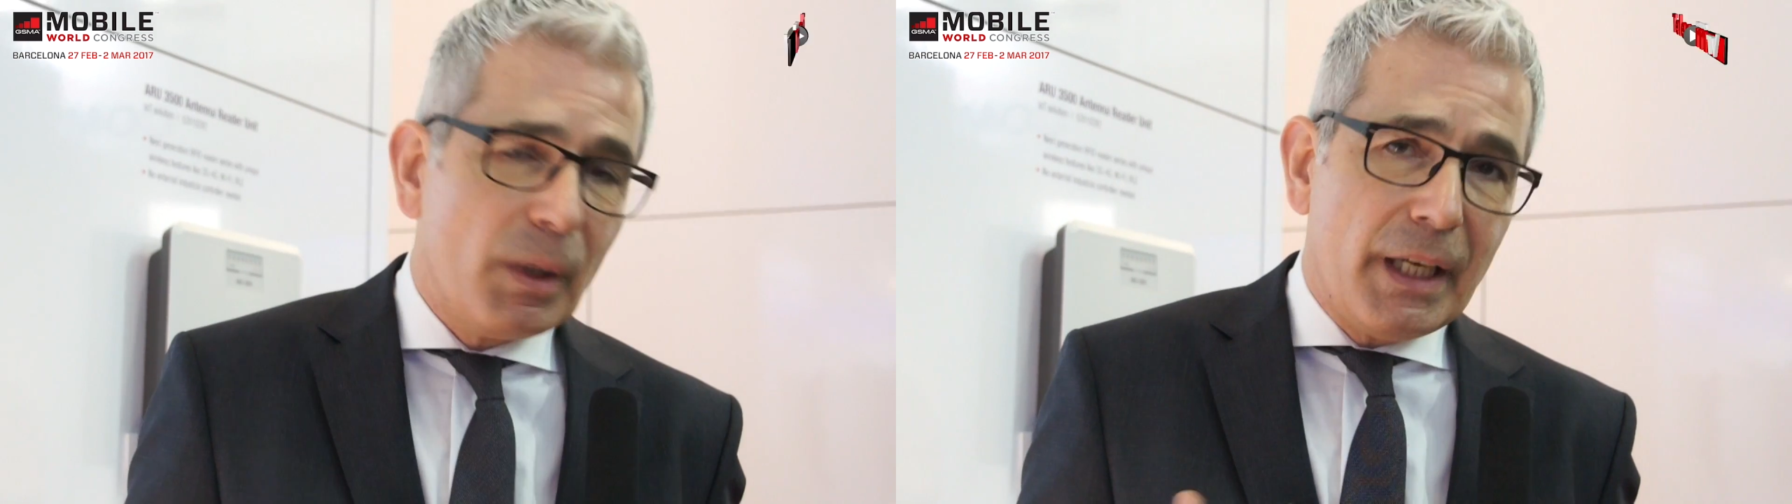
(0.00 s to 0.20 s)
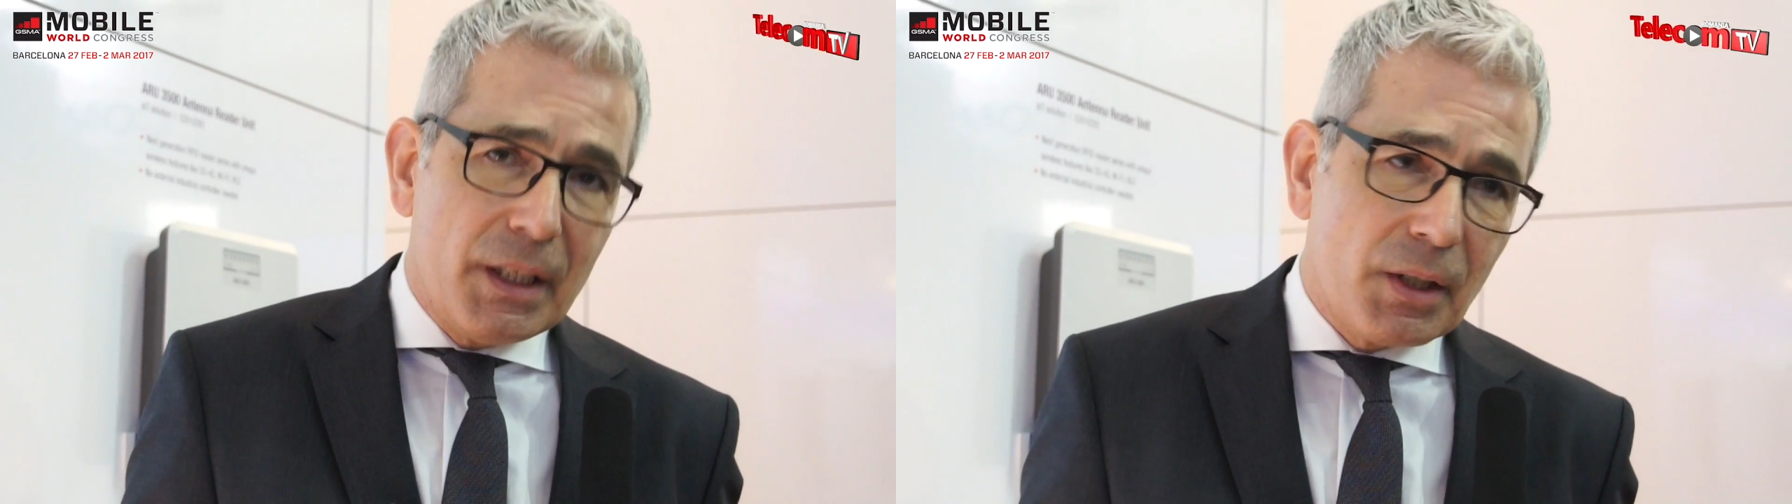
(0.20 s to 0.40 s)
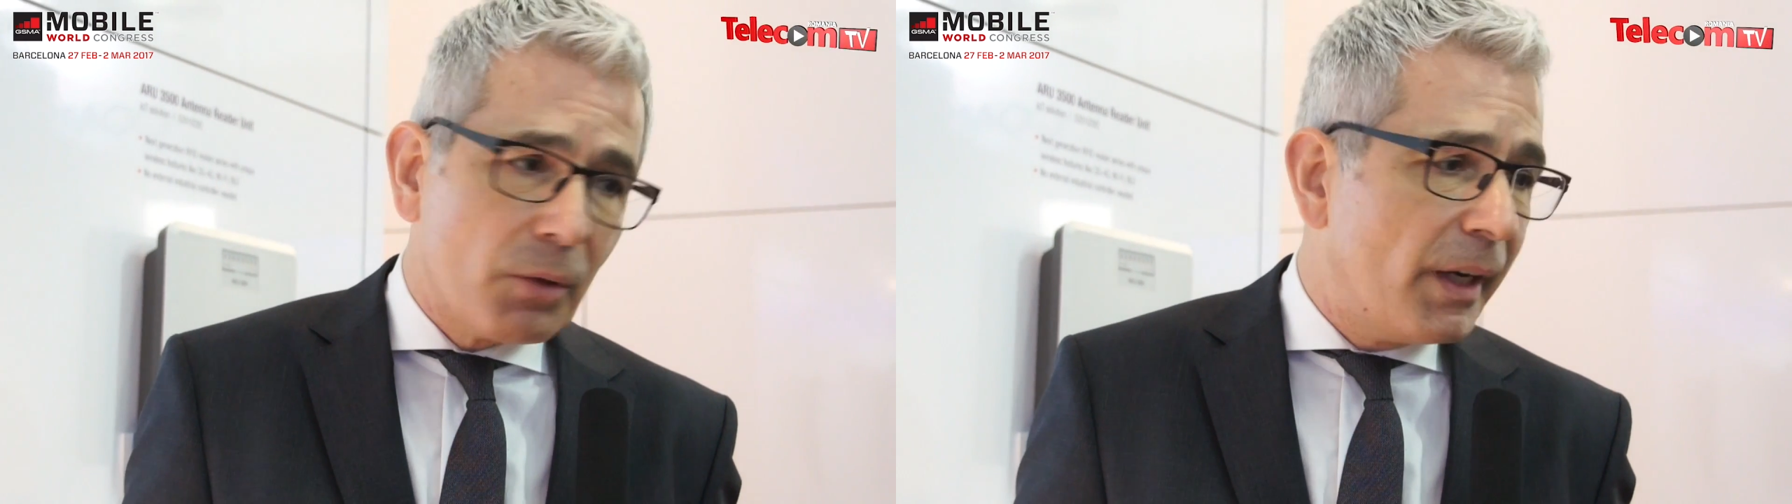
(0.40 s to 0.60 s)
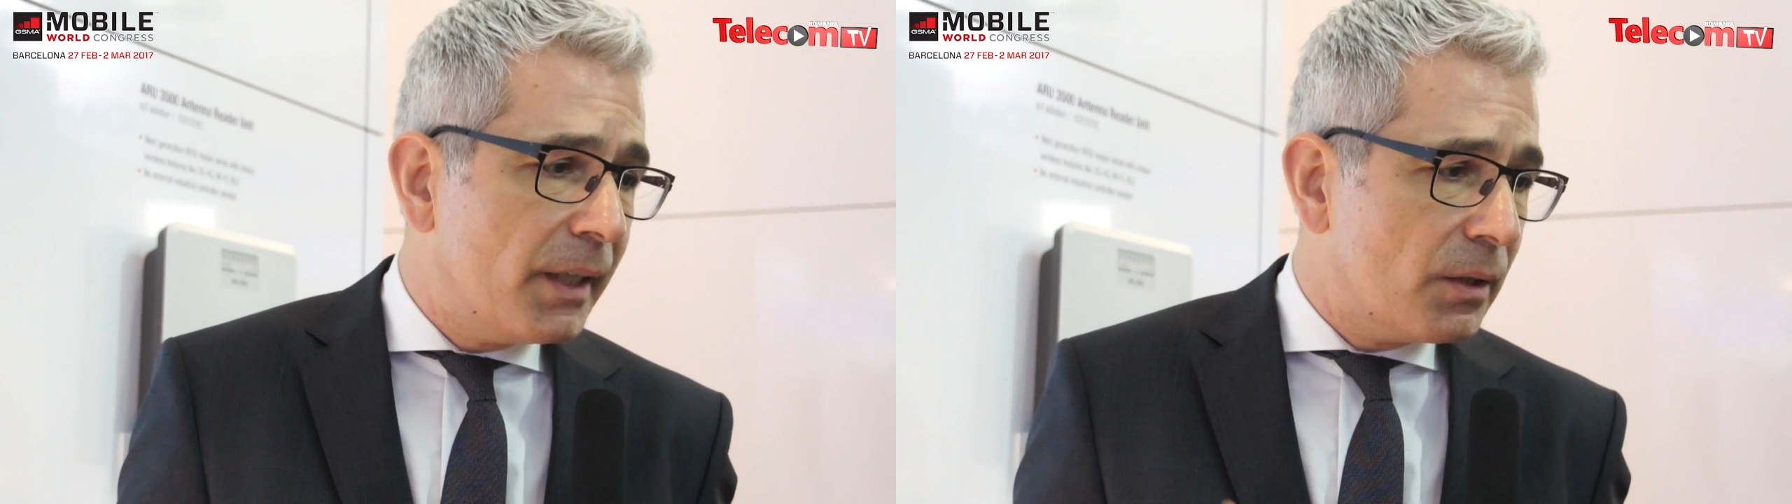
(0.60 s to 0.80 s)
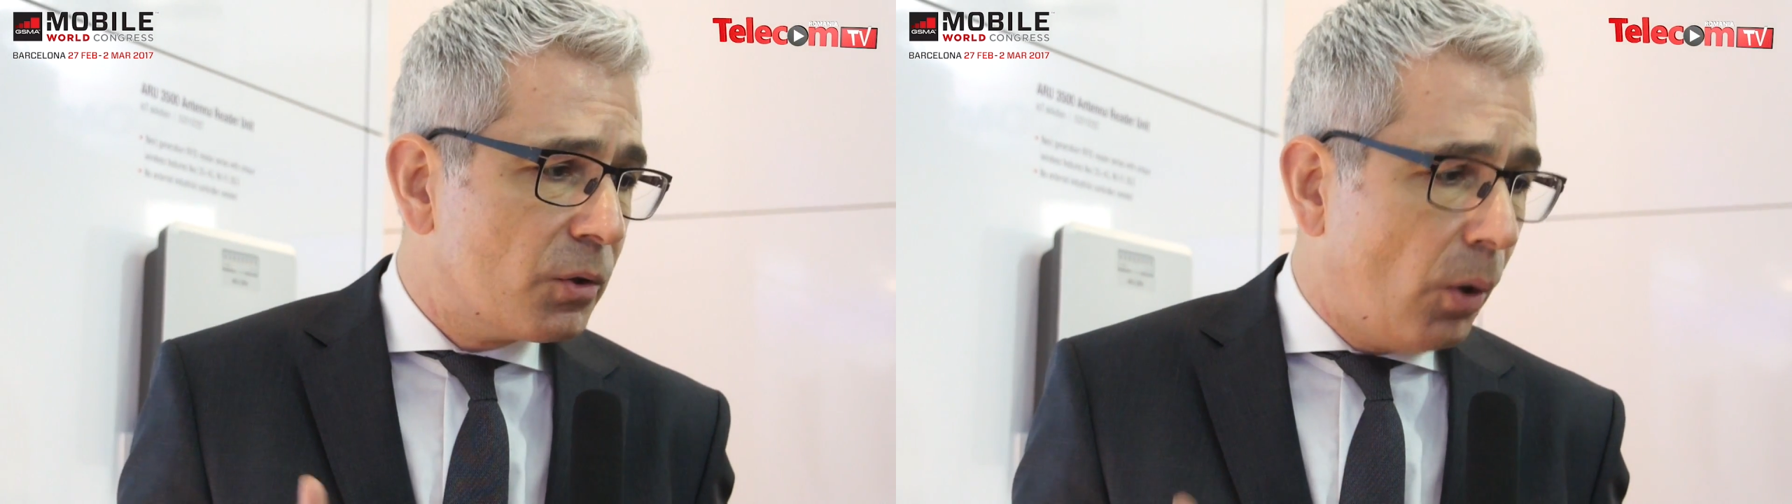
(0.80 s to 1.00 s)
will
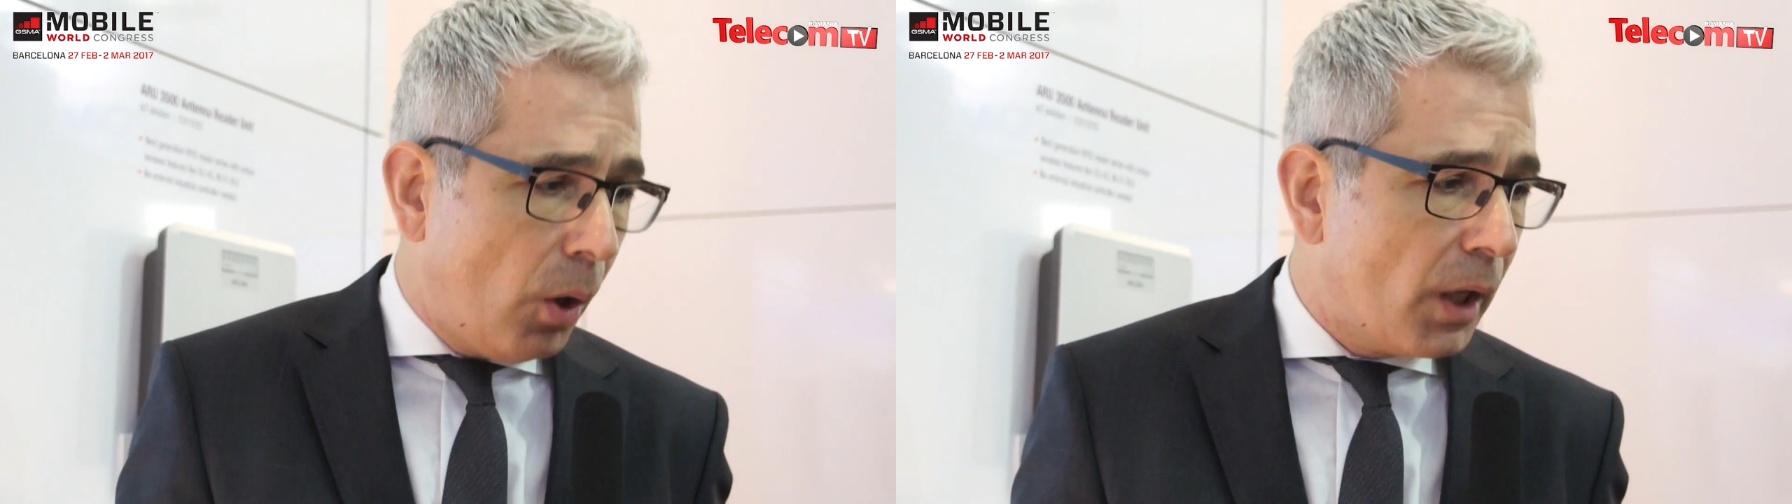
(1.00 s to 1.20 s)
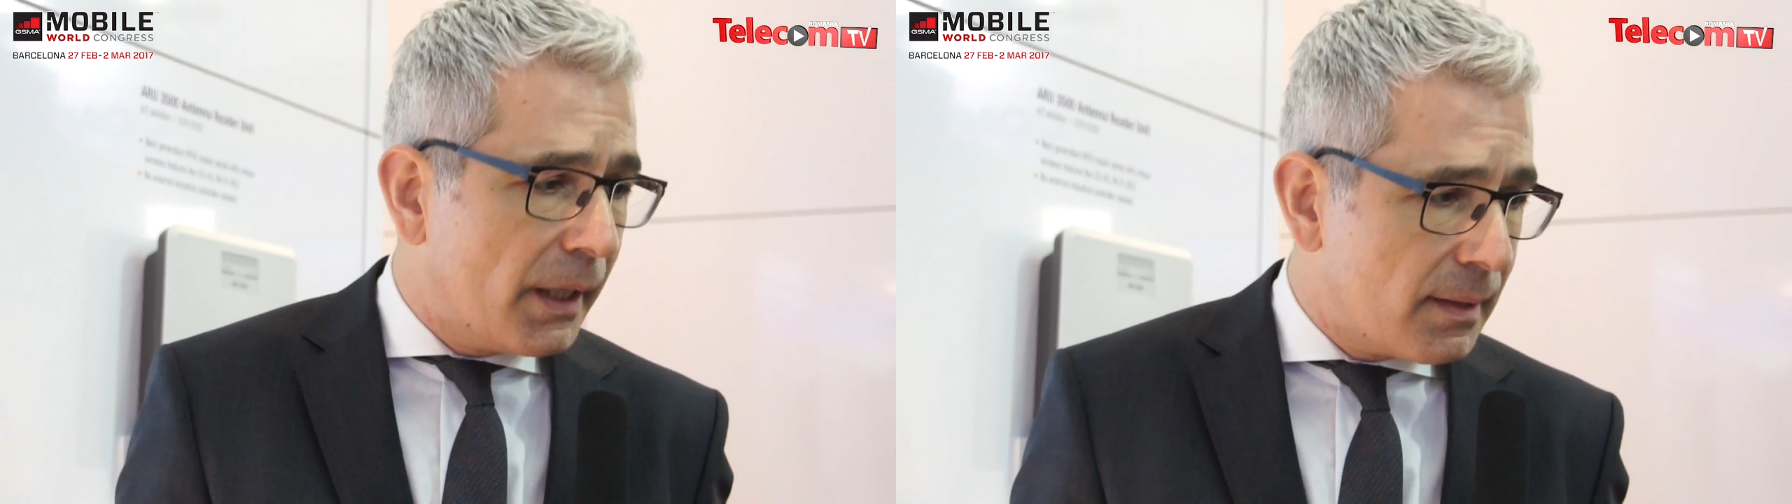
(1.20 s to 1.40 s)
integrate into all